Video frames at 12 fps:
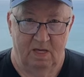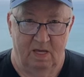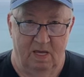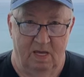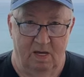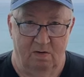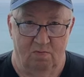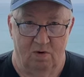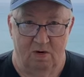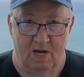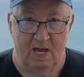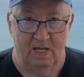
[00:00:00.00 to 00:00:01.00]
and
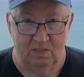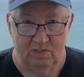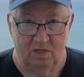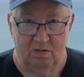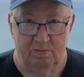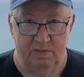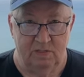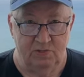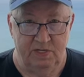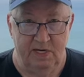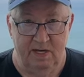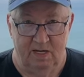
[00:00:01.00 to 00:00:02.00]
where I had service and
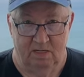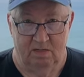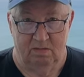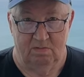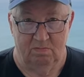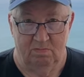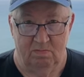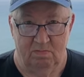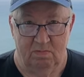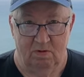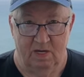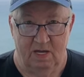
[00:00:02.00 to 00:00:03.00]
she didn't.
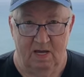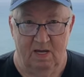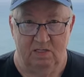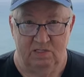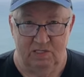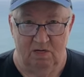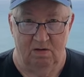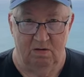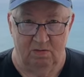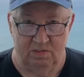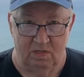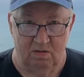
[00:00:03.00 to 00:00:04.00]
Okay, I had
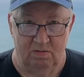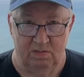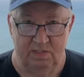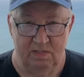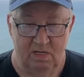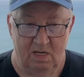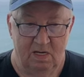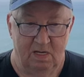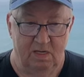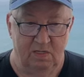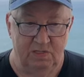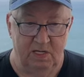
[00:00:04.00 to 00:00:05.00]
cellular service
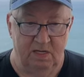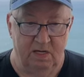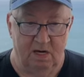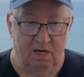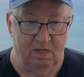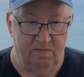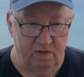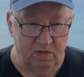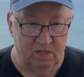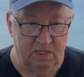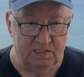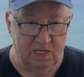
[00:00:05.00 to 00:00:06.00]
and she didn't. I'll give you a
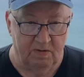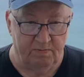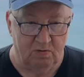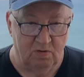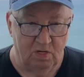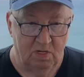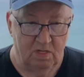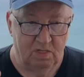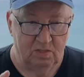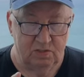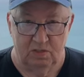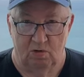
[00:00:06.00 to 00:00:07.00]
good example.
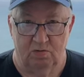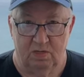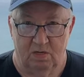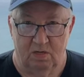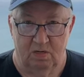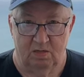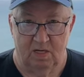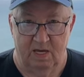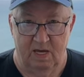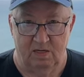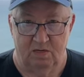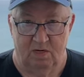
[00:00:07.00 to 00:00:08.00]
SOLCA, the
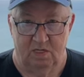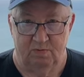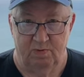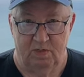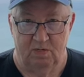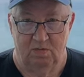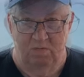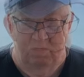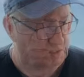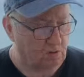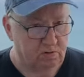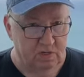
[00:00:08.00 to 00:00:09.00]
cancer hospital.
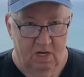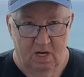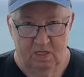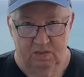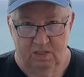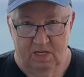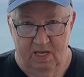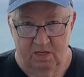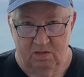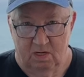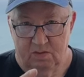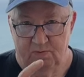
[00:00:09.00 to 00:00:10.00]
SOLCA, the
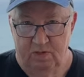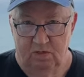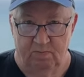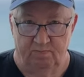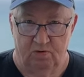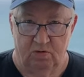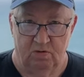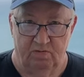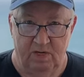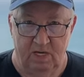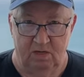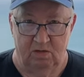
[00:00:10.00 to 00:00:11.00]
cancer hospital in
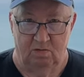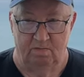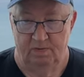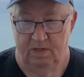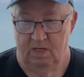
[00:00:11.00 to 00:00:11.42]
Portoviejo.